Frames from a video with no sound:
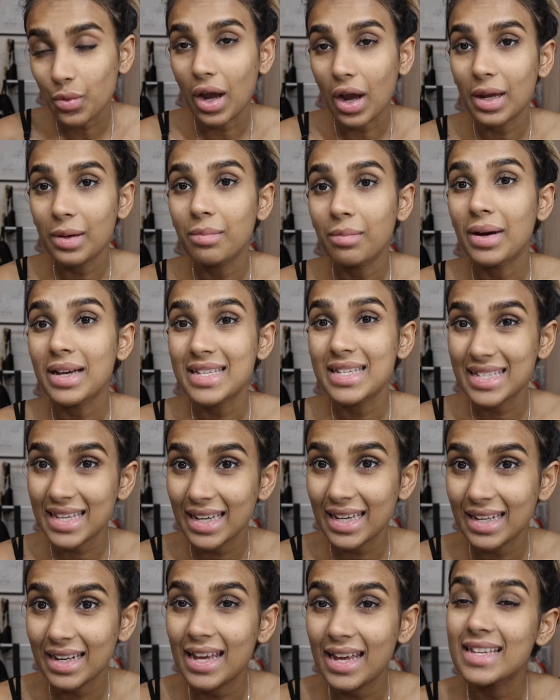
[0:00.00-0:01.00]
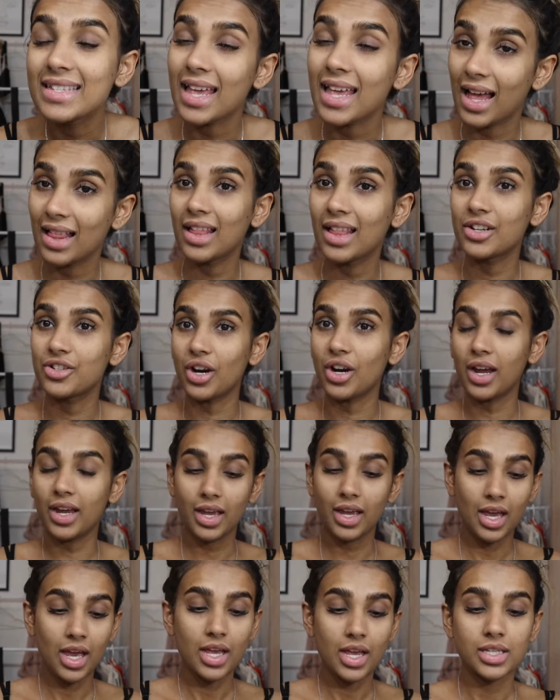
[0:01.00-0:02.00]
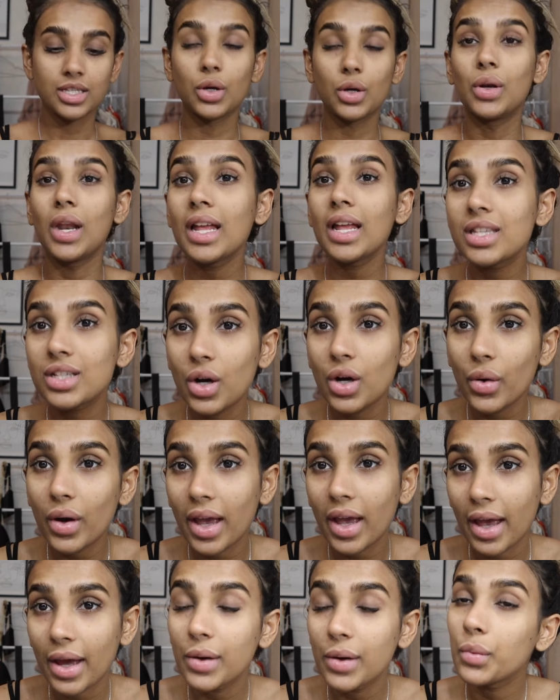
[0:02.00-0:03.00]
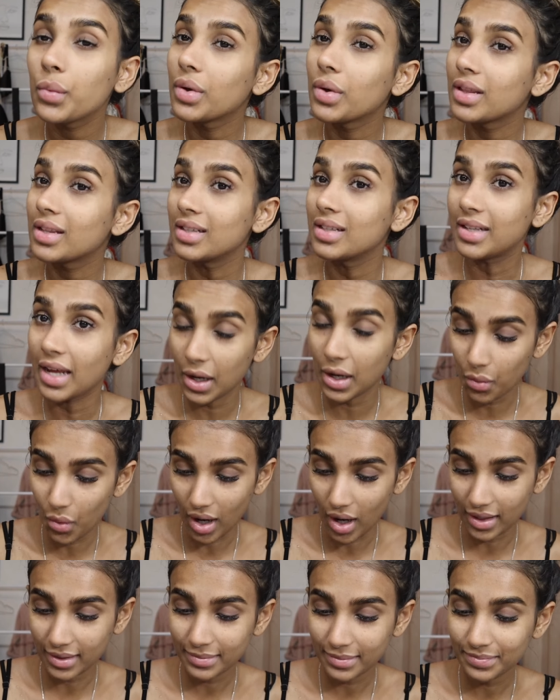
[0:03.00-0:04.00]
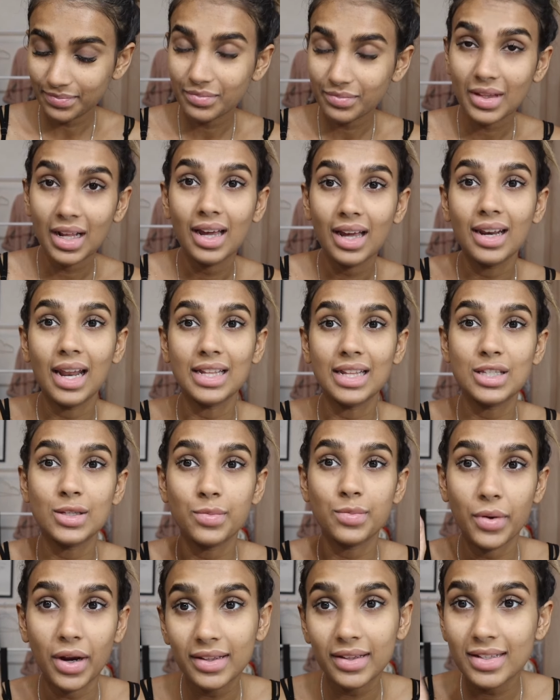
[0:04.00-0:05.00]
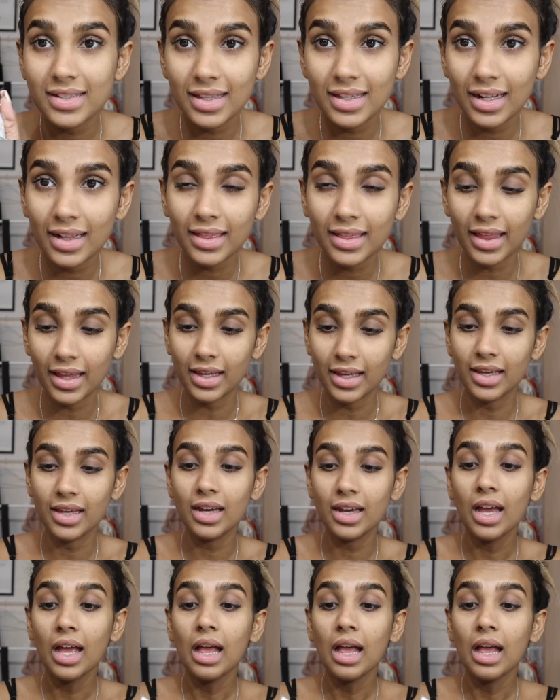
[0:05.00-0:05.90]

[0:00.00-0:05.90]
why my skin is hella dry. So let's go ahead with day one. Let's spray this little thingy.